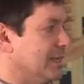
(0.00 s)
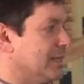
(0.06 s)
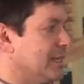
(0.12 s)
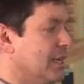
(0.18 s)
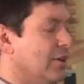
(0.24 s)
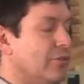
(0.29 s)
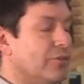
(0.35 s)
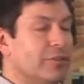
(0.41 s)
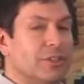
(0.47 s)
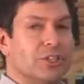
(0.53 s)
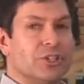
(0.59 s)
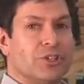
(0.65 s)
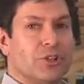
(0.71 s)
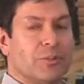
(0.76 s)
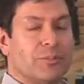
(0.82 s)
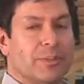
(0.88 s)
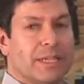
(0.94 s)
itself, it
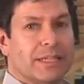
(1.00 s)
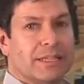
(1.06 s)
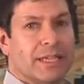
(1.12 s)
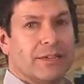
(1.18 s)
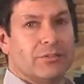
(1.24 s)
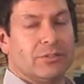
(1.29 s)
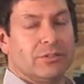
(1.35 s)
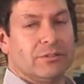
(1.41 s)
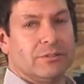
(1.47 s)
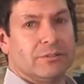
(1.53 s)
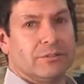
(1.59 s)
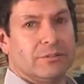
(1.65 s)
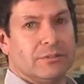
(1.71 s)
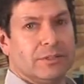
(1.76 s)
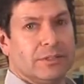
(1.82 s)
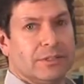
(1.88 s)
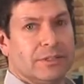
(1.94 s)
should be level.
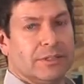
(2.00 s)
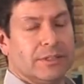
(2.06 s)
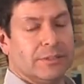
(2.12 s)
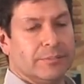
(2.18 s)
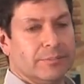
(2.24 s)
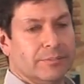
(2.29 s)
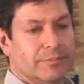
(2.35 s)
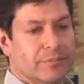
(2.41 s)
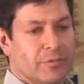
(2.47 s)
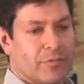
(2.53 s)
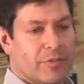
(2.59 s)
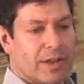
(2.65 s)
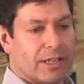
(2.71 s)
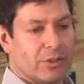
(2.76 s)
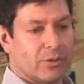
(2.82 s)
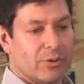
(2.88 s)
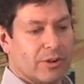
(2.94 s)

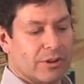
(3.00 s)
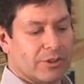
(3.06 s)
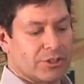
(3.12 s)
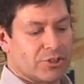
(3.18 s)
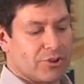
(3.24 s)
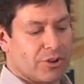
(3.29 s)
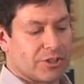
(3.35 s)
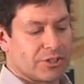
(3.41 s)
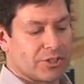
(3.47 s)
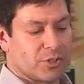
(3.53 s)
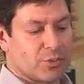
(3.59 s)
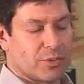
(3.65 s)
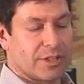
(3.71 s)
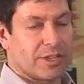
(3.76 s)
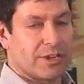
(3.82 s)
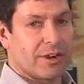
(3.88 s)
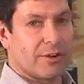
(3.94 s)
Follow our instructions
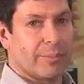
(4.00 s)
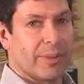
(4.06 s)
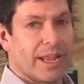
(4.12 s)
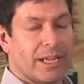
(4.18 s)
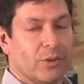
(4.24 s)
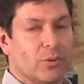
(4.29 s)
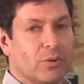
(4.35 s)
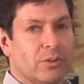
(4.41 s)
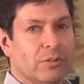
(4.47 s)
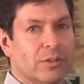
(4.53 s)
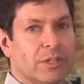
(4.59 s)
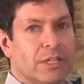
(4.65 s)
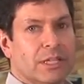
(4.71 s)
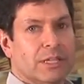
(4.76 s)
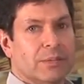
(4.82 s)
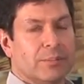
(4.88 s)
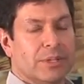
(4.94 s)
within our manual,
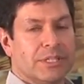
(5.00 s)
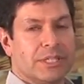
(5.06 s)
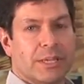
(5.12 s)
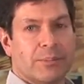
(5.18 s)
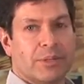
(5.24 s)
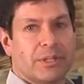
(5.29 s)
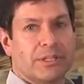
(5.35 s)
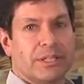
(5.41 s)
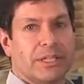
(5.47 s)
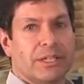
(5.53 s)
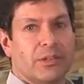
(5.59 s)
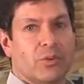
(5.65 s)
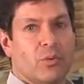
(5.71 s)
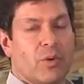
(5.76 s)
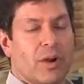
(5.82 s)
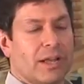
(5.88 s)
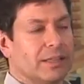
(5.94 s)
but typically
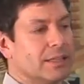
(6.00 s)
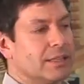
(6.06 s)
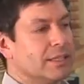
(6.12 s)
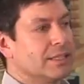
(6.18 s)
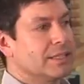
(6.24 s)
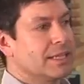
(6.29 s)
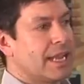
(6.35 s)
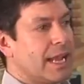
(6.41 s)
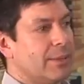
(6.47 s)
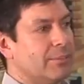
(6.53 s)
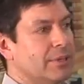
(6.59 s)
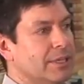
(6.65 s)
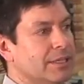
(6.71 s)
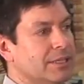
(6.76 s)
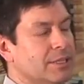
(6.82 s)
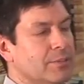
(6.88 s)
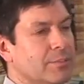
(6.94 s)
you want this
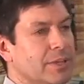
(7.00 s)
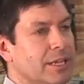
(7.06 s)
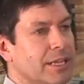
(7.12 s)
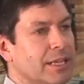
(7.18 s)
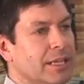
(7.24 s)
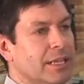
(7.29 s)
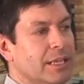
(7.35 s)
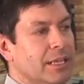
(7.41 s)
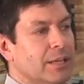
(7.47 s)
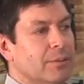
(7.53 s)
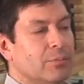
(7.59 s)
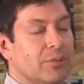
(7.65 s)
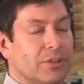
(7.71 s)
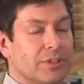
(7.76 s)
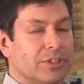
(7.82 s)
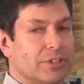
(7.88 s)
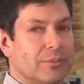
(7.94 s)
cabinet to be
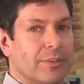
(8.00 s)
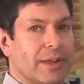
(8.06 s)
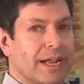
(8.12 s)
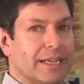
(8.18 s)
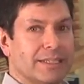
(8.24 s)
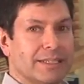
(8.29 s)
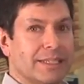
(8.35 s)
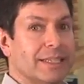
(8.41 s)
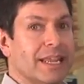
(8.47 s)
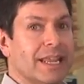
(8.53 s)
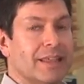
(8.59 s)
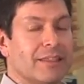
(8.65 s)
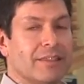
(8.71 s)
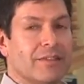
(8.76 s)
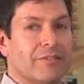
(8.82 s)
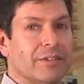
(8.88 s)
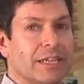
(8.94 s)
plus or minus an
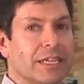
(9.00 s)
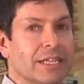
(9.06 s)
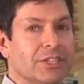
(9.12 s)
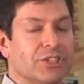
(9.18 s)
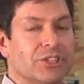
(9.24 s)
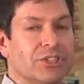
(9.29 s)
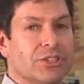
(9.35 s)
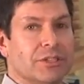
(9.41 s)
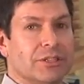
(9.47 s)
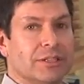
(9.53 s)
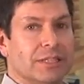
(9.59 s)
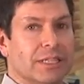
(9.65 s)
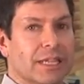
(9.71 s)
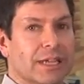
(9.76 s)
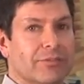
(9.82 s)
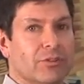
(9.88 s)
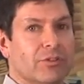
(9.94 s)
eighth of an inch
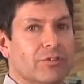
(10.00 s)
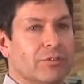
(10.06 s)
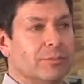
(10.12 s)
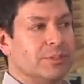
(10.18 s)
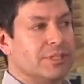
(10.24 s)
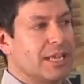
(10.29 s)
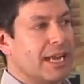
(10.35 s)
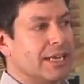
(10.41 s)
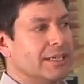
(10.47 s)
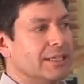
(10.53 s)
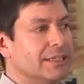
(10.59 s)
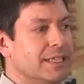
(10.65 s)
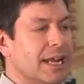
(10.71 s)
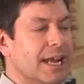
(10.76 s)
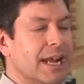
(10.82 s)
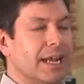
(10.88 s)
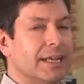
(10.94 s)
level from side to
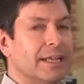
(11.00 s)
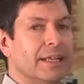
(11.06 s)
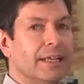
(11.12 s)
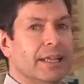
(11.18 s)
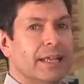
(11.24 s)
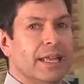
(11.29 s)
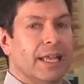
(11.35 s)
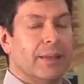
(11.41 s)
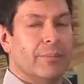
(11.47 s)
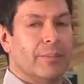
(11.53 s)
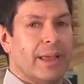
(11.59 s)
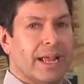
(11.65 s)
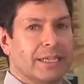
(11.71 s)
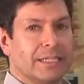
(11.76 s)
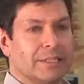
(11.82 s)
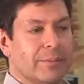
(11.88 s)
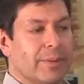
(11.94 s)
side and
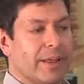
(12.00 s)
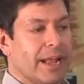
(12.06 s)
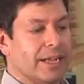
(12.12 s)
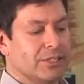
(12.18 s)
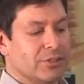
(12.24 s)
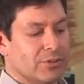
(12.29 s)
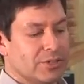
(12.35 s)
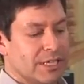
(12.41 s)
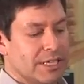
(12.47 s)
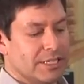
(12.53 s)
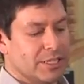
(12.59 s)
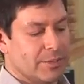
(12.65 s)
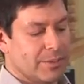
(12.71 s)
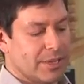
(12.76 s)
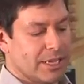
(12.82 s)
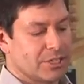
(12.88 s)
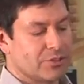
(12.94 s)
back to back. So it needs
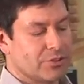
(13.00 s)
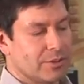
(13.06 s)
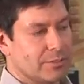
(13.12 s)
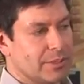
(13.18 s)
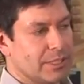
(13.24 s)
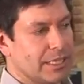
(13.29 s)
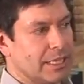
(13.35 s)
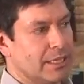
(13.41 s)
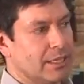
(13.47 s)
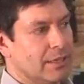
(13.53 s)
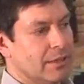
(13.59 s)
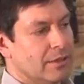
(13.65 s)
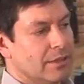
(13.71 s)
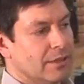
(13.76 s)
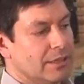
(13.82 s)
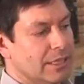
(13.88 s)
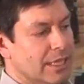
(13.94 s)
to be extremely
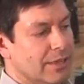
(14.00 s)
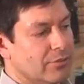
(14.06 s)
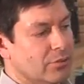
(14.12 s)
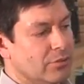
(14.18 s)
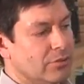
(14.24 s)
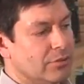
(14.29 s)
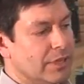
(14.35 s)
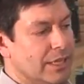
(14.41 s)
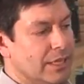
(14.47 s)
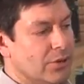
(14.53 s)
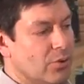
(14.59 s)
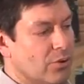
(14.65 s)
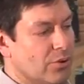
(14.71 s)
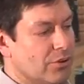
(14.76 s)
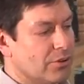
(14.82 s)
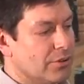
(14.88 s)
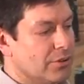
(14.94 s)
level in
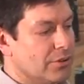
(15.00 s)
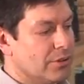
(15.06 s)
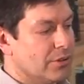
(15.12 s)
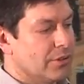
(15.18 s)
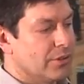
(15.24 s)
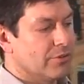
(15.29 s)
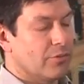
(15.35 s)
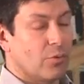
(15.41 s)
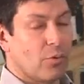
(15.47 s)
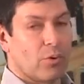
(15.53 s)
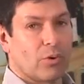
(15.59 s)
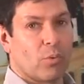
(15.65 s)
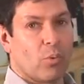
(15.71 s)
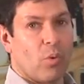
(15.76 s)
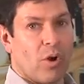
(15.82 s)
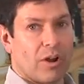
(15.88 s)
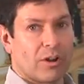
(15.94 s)
order for
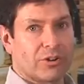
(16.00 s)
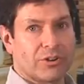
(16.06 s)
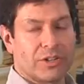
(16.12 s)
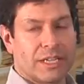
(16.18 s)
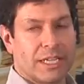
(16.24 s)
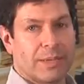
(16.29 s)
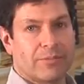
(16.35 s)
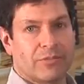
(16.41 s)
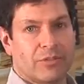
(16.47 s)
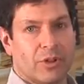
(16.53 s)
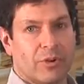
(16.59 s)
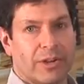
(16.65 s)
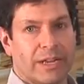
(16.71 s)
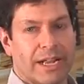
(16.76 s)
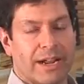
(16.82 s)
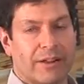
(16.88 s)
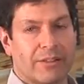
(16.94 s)
water to keep
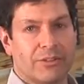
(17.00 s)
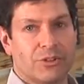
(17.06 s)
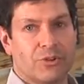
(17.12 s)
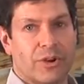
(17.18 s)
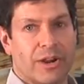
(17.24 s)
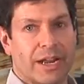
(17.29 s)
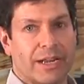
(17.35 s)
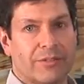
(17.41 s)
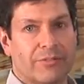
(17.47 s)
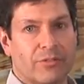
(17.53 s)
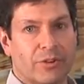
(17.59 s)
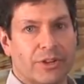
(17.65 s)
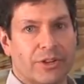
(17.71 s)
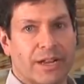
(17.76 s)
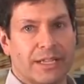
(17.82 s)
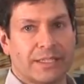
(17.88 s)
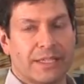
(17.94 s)
flowing out of the drain and for
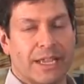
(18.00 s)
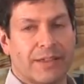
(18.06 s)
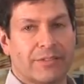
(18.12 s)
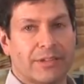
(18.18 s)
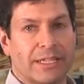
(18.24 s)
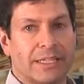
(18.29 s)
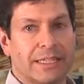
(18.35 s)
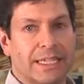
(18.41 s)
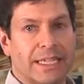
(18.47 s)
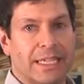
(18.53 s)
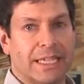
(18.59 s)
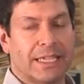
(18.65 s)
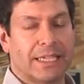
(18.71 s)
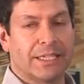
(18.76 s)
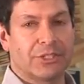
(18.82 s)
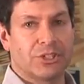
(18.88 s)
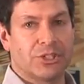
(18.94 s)
you not to have any
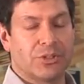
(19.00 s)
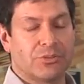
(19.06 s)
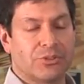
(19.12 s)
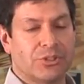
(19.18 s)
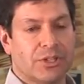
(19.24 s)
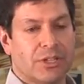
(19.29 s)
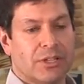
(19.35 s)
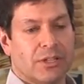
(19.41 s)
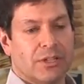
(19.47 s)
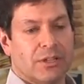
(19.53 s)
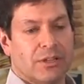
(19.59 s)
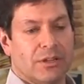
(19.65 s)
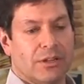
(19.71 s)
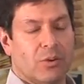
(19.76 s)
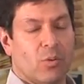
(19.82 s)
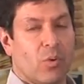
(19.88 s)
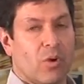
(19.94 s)
leaking issues,
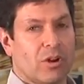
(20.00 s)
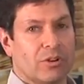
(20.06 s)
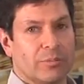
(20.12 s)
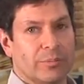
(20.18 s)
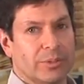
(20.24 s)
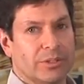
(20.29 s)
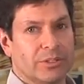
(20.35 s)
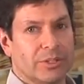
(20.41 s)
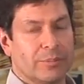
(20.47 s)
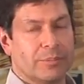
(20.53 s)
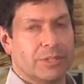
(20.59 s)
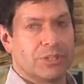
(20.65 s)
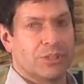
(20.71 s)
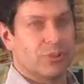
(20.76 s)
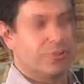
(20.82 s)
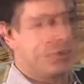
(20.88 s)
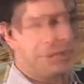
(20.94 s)
water buildup
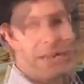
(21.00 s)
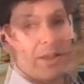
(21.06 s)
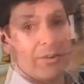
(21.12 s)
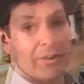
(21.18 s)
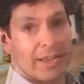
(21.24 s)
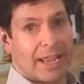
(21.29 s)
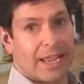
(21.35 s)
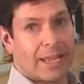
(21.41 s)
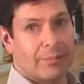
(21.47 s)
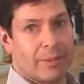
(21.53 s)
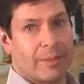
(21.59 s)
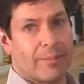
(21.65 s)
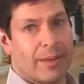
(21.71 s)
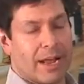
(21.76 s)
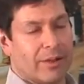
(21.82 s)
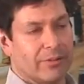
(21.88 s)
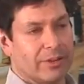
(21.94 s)
issues. Now it can be
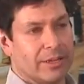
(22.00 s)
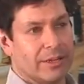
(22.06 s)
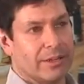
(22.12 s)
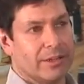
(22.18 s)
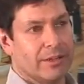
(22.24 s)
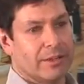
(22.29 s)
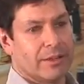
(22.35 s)
mounted